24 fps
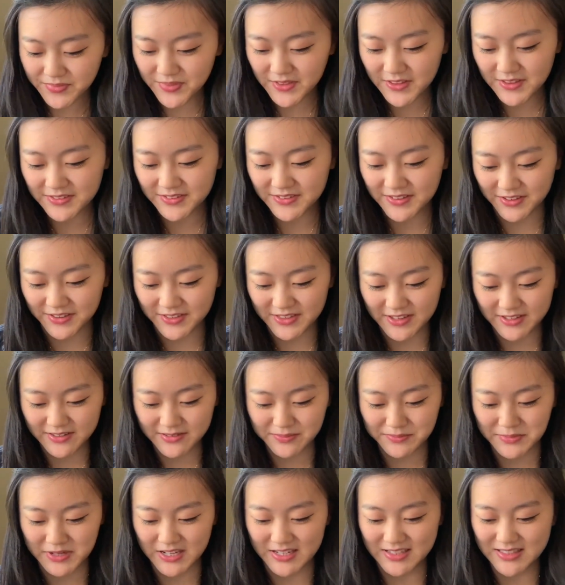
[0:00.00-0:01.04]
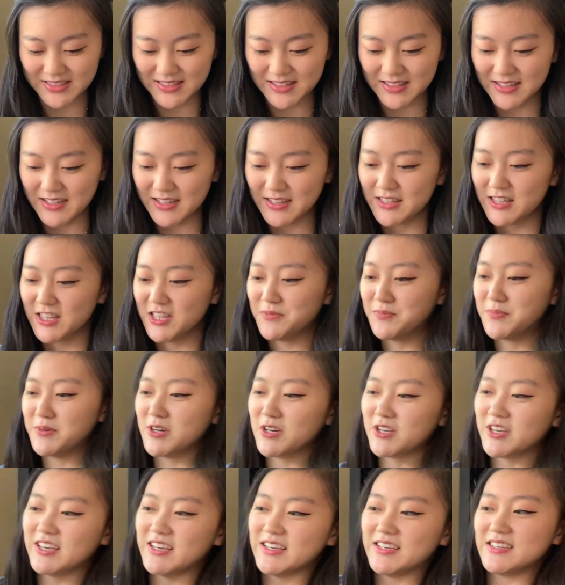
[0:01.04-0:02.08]
So this month, the
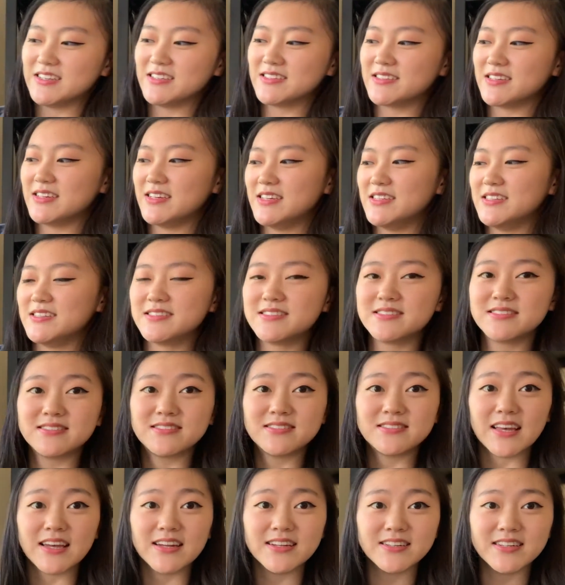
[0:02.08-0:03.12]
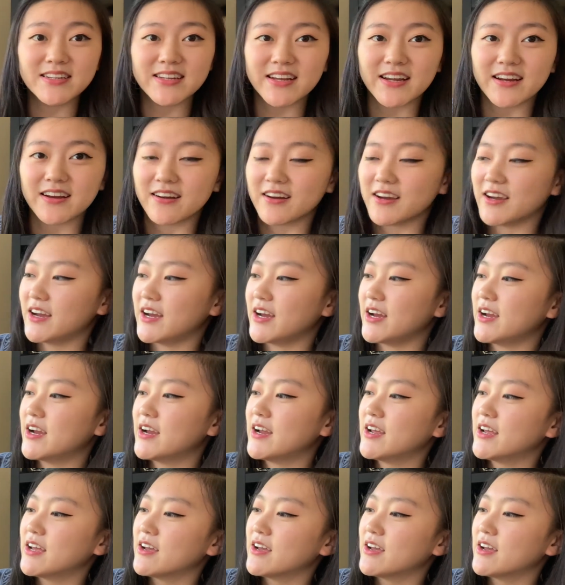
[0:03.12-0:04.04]
book is Incendiary.